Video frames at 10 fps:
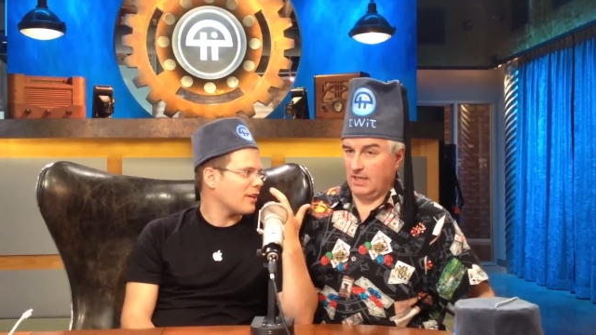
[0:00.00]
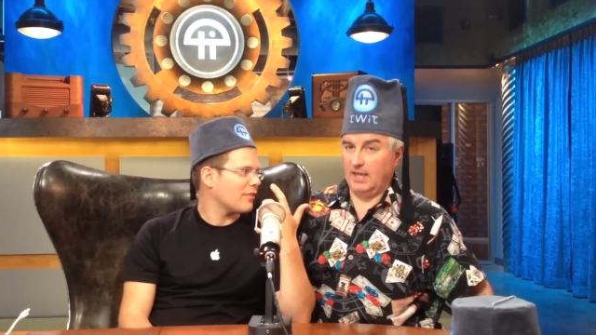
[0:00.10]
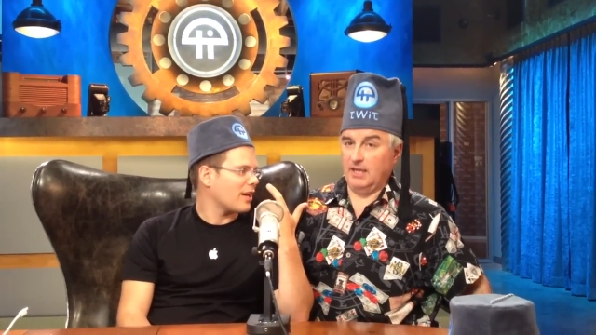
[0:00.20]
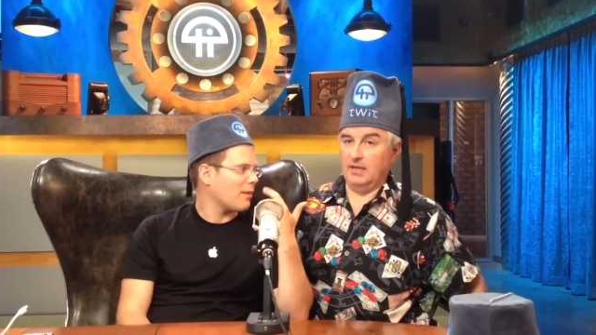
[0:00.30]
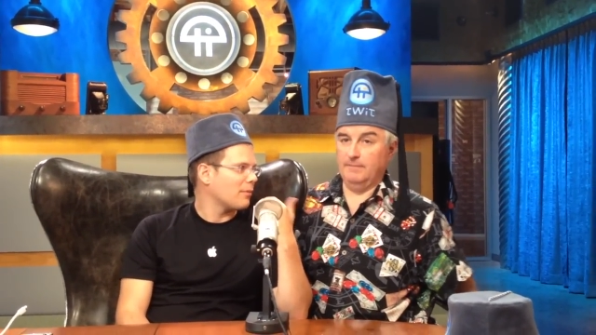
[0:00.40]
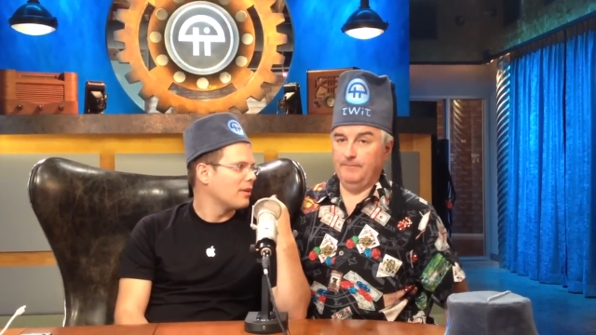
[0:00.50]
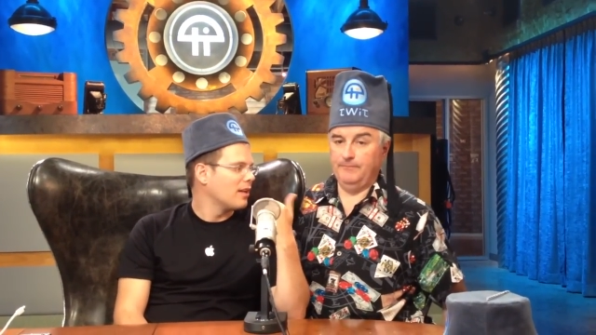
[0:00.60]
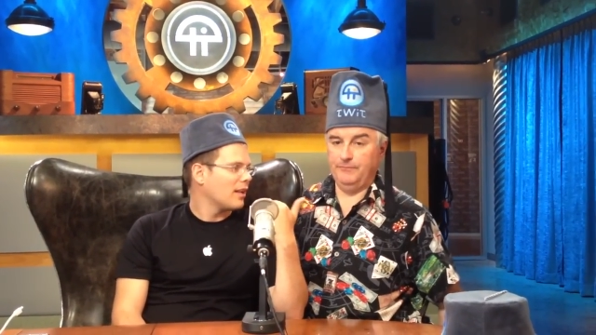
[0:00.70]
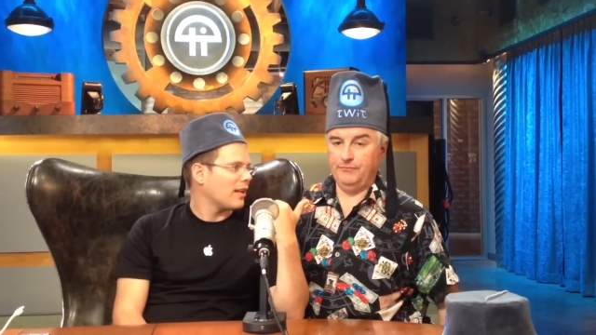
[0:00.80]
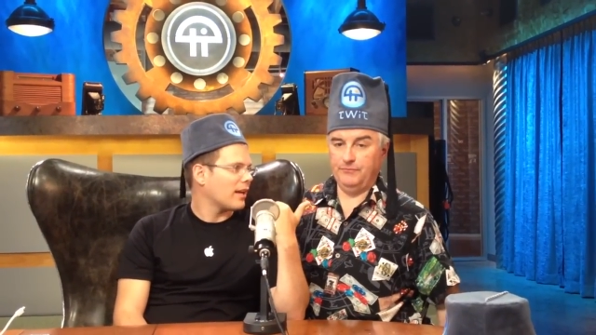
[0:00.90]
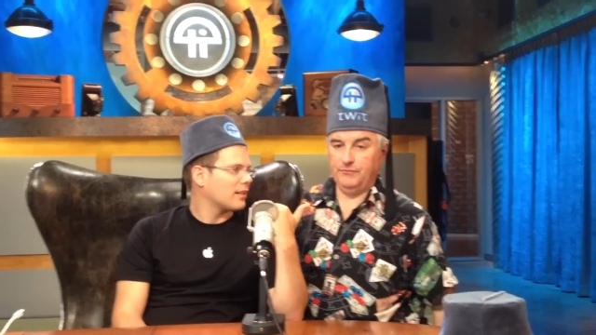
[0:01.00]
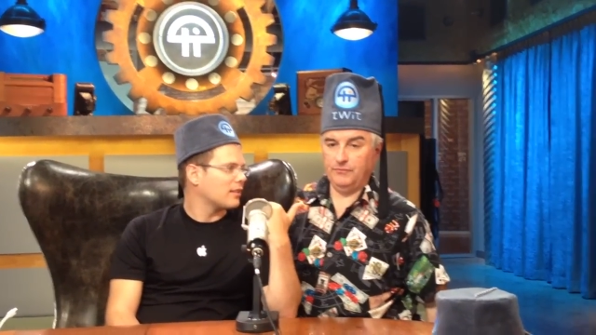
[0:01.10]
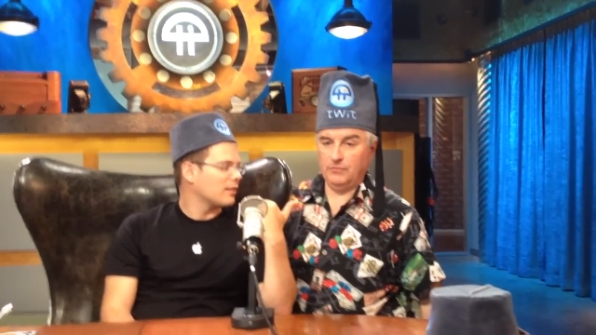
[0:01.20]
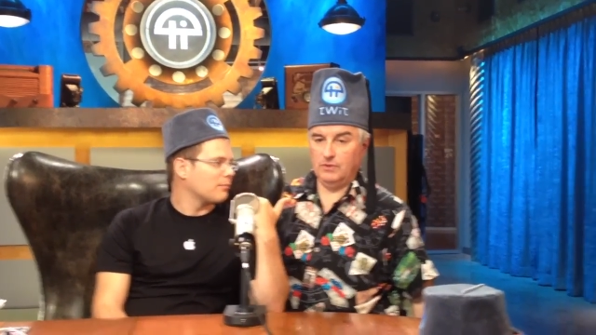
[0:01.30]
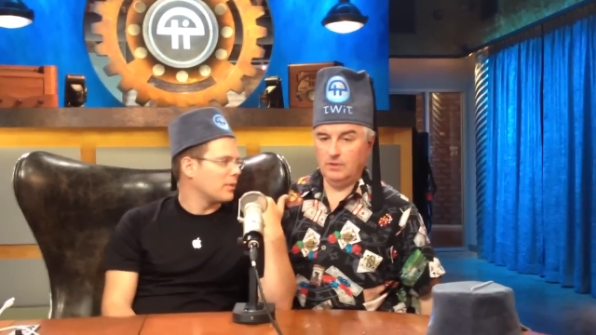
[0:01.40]
Speaker 1: There, yeah, yeah. Like
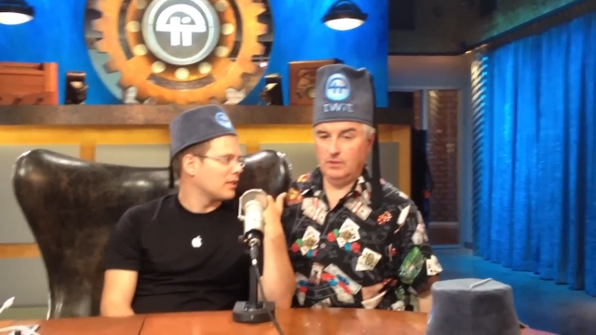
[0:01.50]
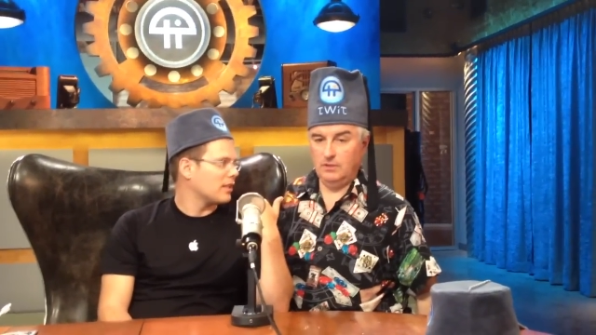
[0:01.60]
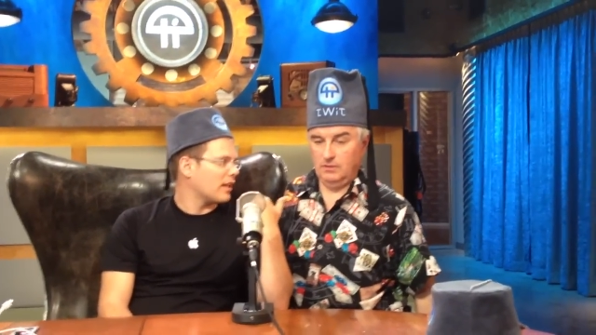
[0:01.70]
the Build and